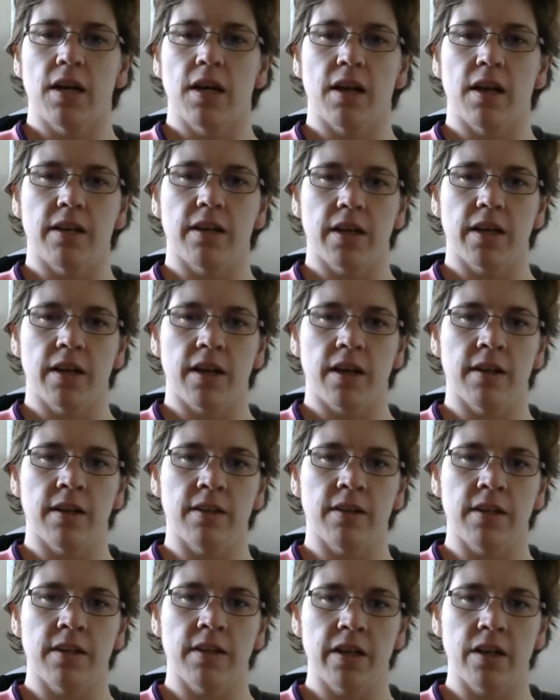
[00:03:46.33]
and
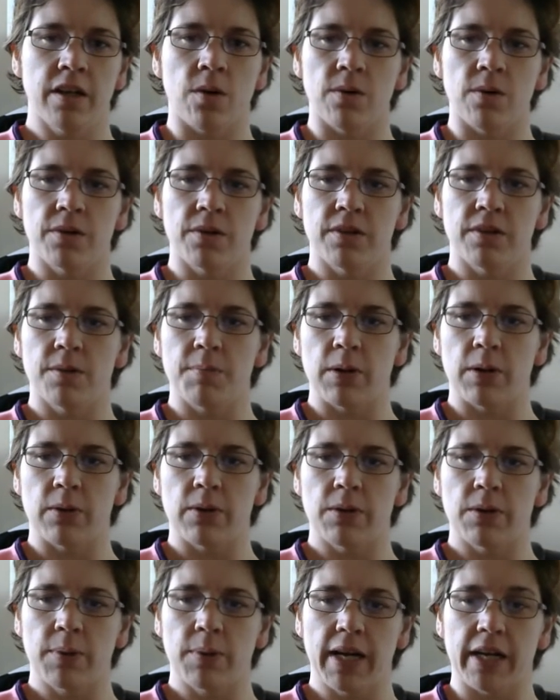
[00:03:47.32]
they go on their
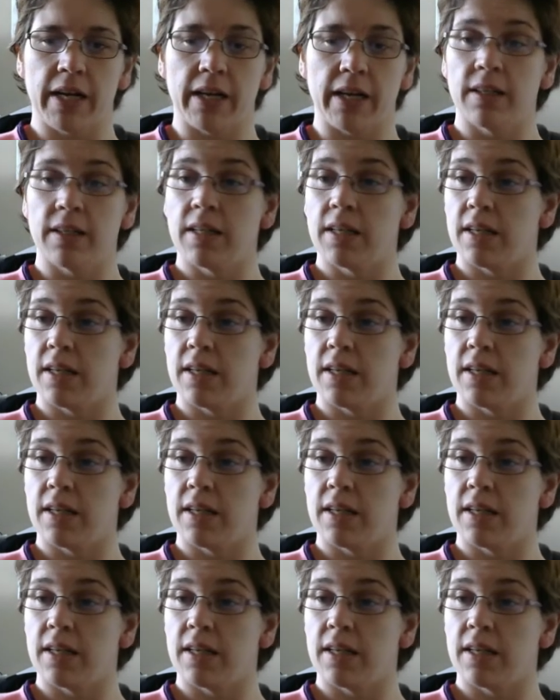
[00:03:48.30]
merry way.